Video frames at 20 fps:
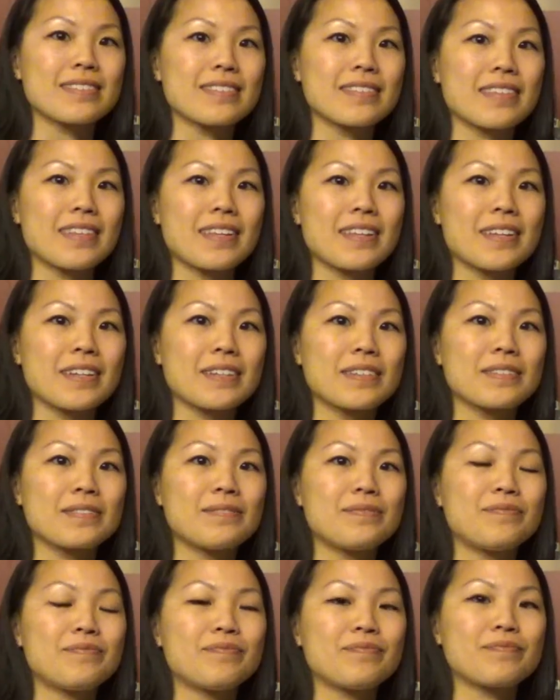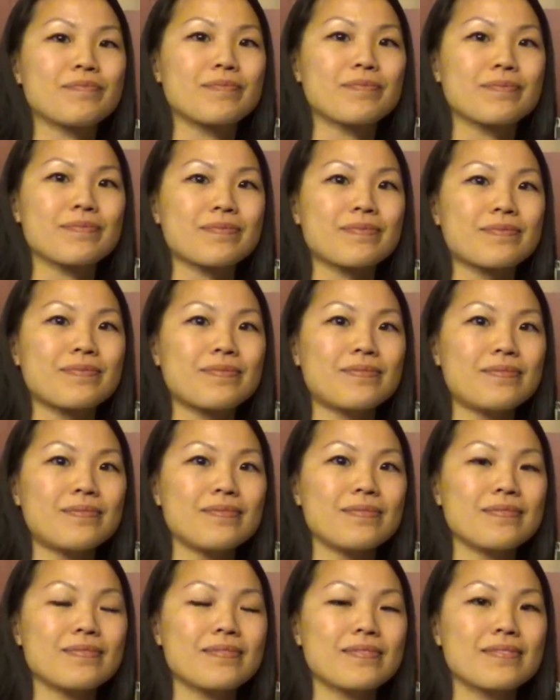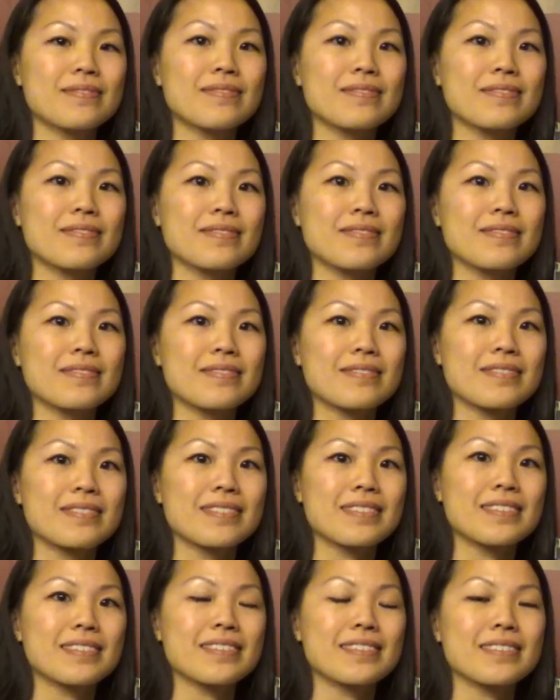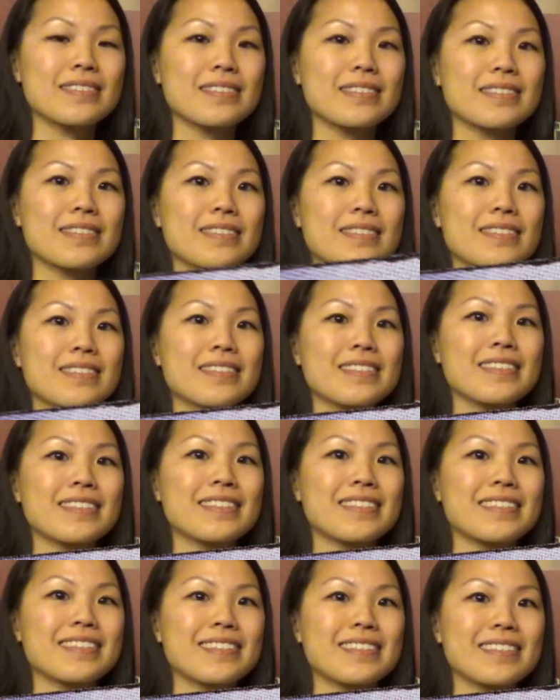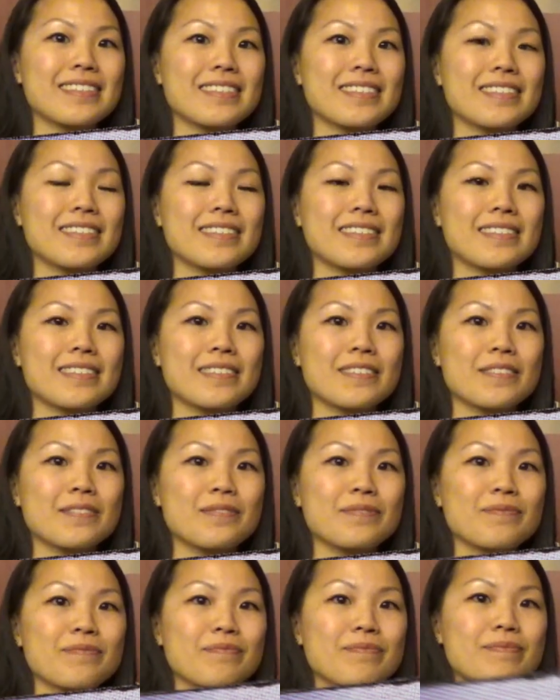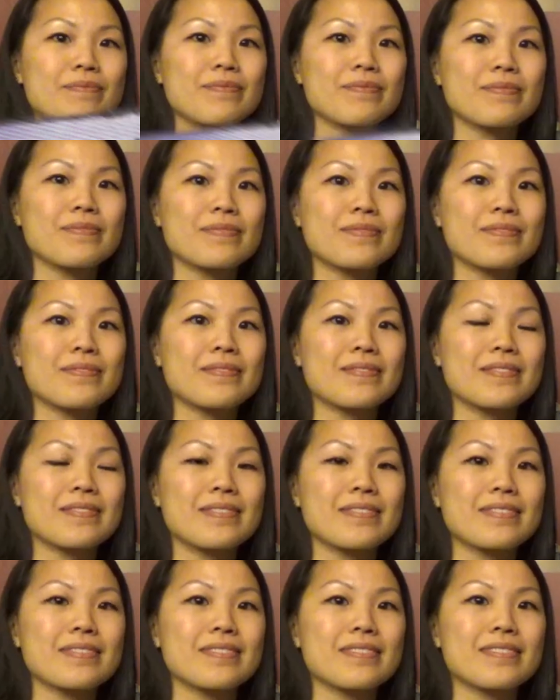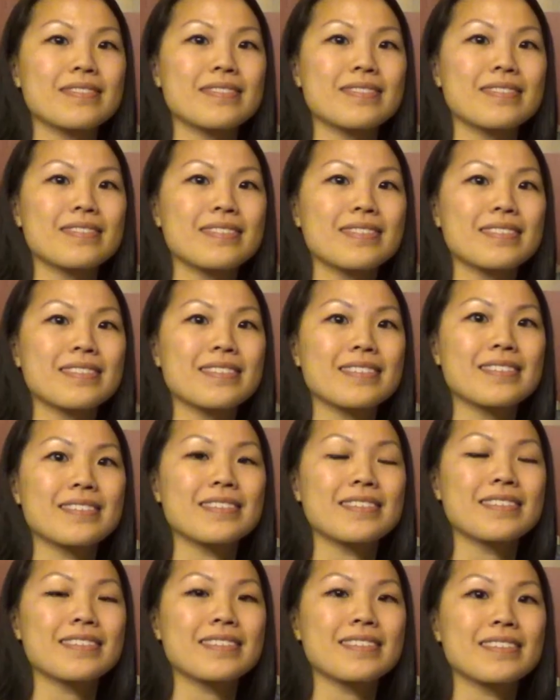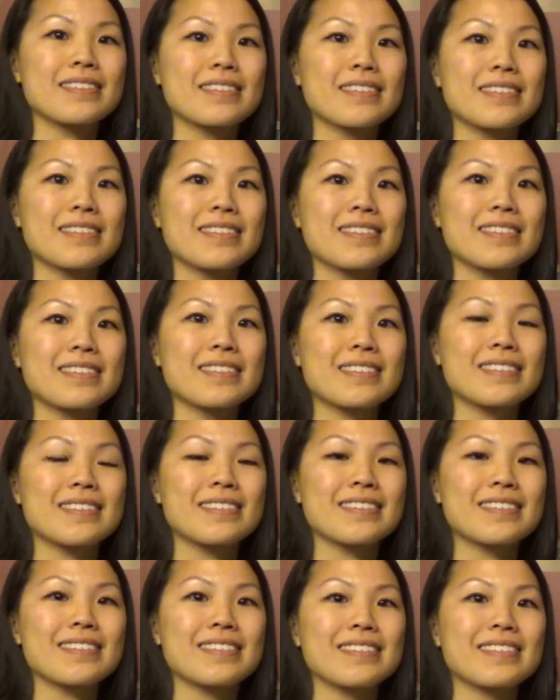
(not speaking)